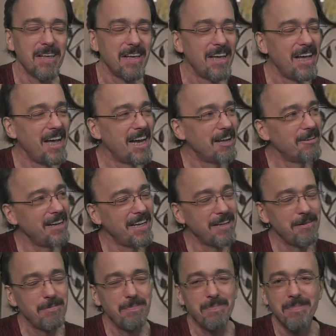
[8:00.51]

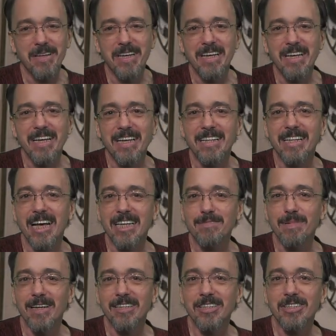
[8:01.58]
Anyway, that's
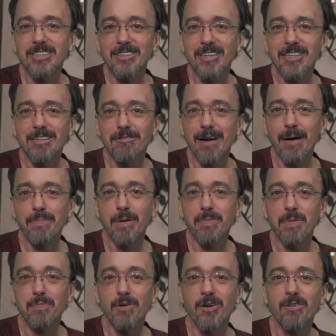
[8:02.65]
my little story to wrap up
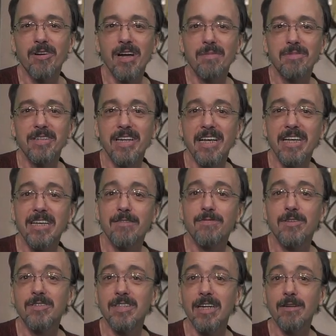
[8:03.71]
the program today. If
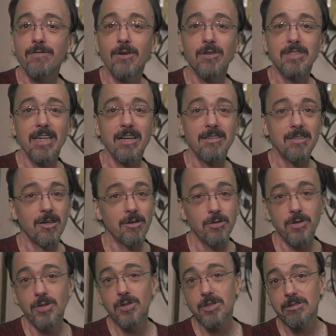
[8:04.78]
there's any folks out there who
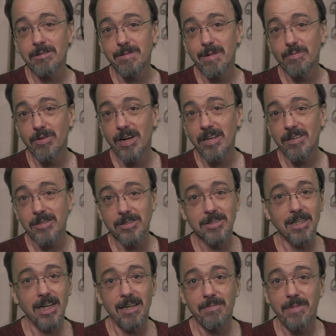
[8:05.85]
knew Screaming Broccoli,
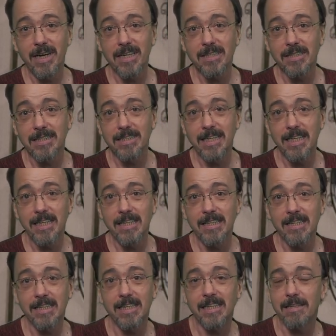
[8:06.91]
saw them back in the
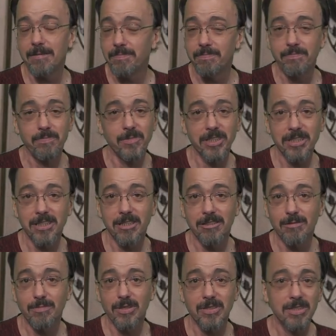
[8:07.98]
day, uh, listened to
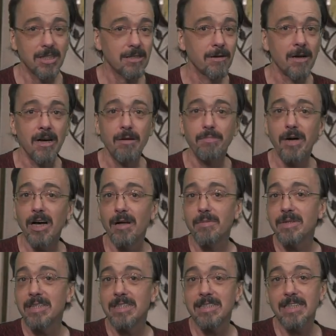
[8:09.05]
their music, by all
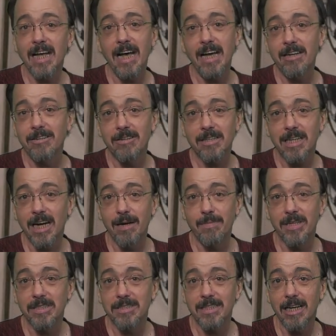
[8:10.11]
means, add your
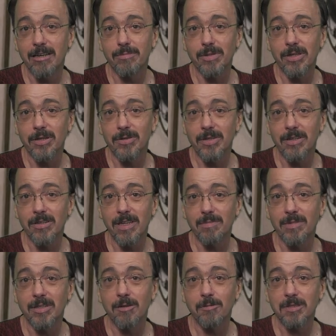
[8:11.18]
comments down below there. Let
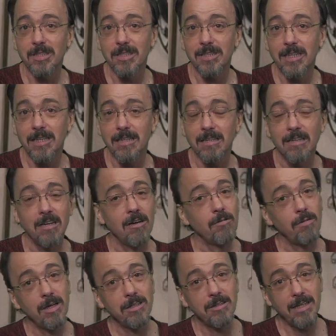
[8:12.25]
me know what you think.
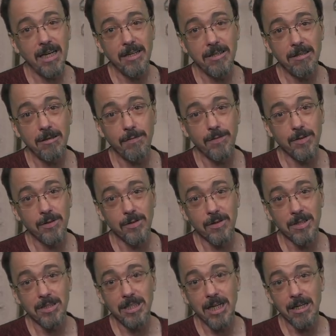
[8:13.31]
While you're down there, if you're new to
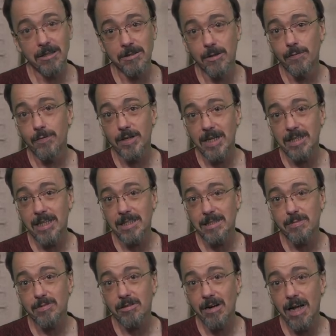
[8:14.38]
the channel, don't forget that
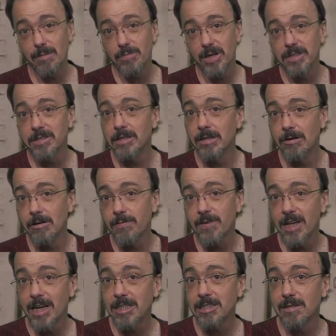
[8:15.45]
subscribe button, the
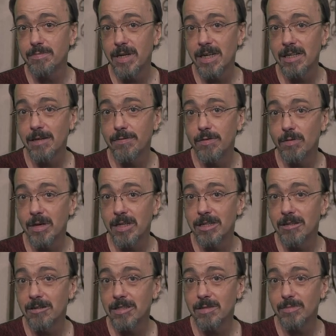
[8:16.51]
notification bell if you want to
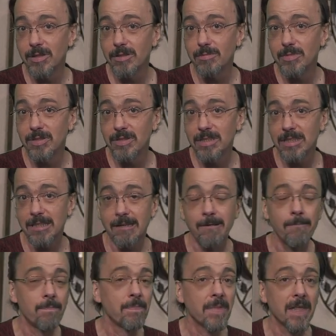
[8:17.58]
hear some other music.
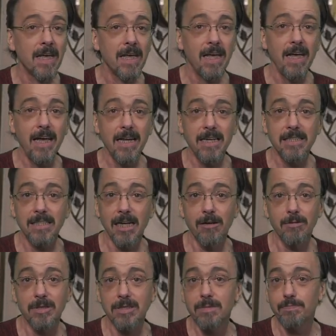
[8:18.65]
And as
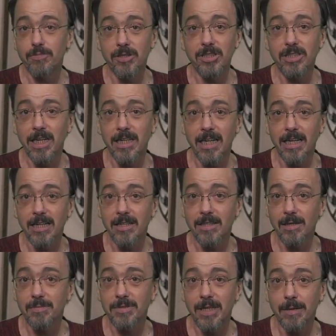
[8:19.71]
always, appreciate any
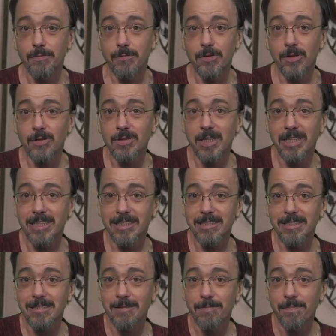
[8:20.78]
thumbs up for those
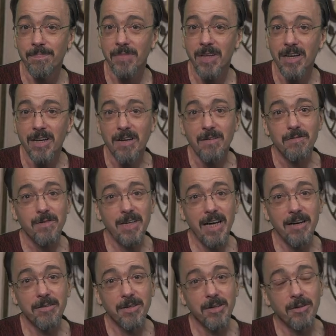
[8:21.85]
likes. For
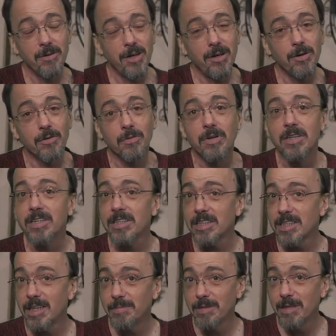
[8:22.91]
now, though, oh,
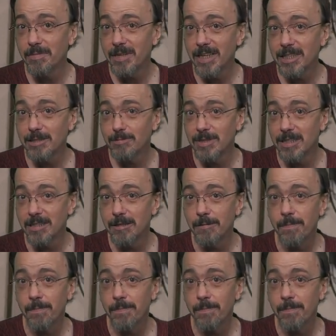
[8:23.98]
coming up next week,